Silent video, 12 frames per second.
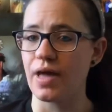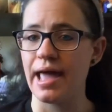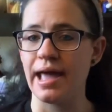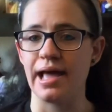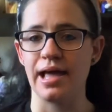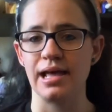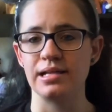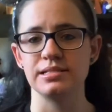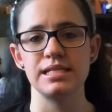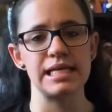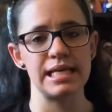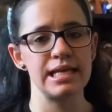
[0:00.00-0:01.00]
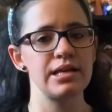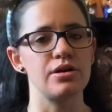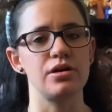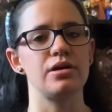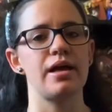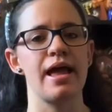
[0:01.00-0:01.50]
and
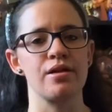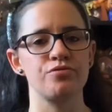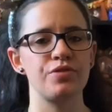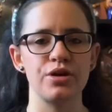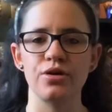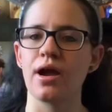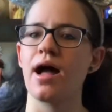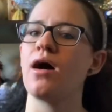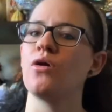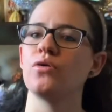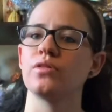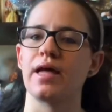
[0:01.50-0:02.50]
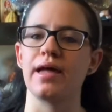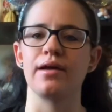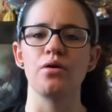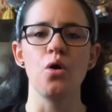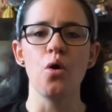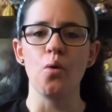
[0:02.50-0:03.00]
heal and figure out like
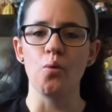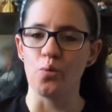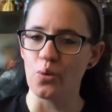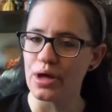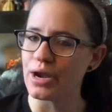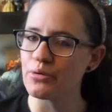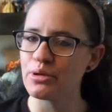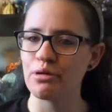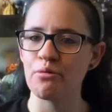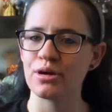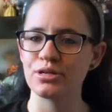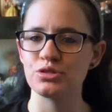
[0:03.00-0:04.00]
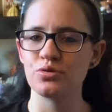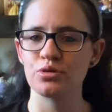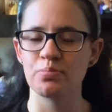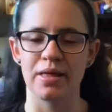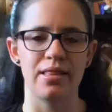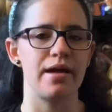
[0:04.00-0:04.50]
what I really want to do with
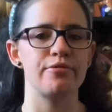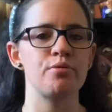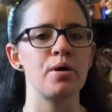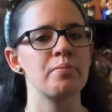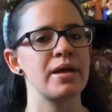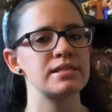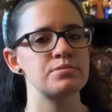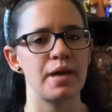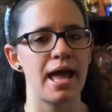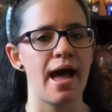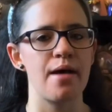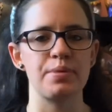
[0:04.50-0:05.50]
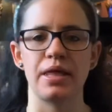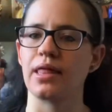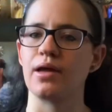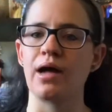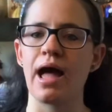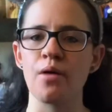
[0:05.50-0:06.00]
my life, what makes me happy,
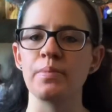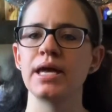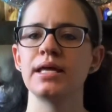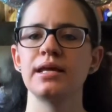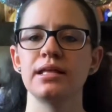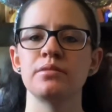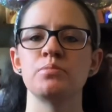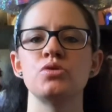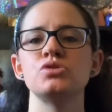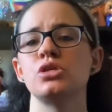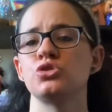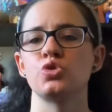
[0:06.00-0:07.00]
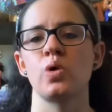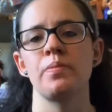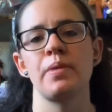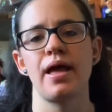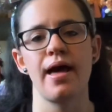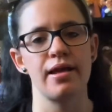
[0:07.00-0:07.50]
like how am I going to get the most
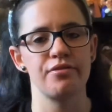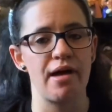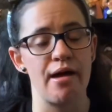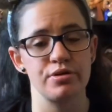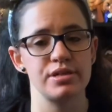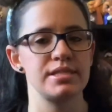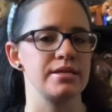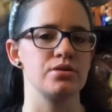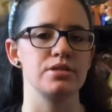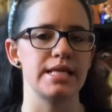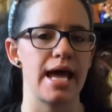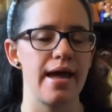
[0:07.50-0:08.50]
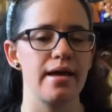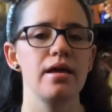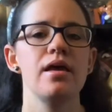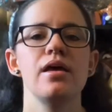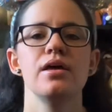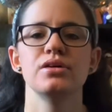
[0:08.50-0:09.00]
enjoyment out of every single day.
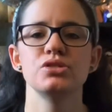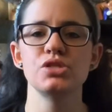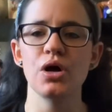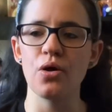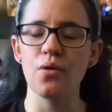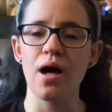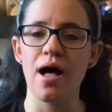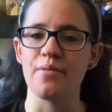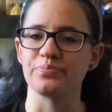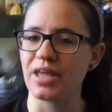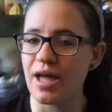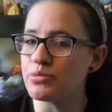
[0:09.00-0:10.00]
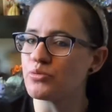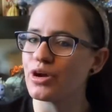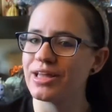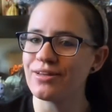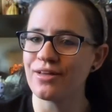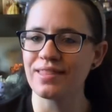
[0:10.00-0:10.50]
So I've been
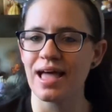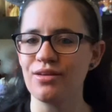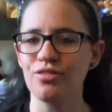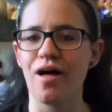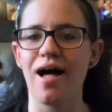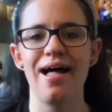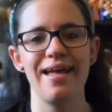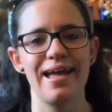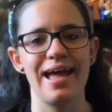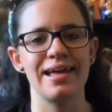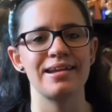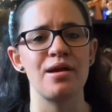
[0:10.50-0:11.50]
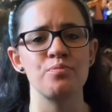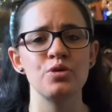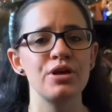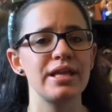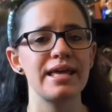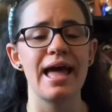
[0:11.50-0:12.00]
working on that a lot, and I'm
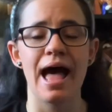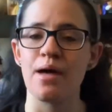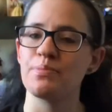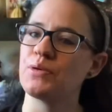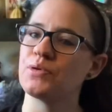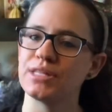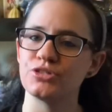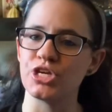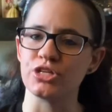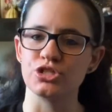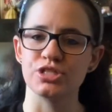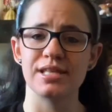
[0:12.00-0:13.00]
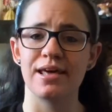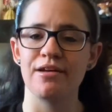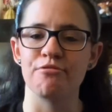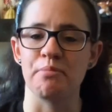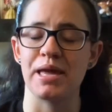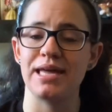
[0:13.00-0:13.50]
really happy with the changes that
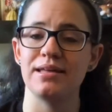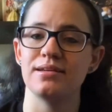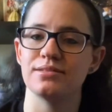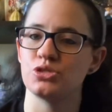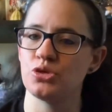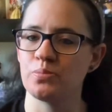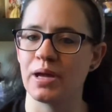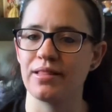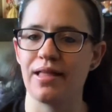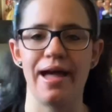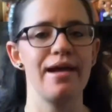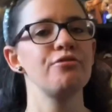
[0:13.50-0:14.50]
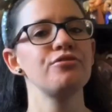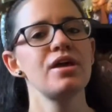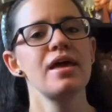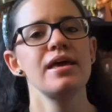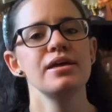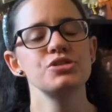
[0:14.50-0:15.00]
I've made to my life.
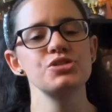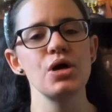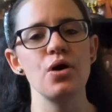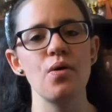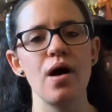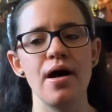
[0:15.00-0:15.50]
So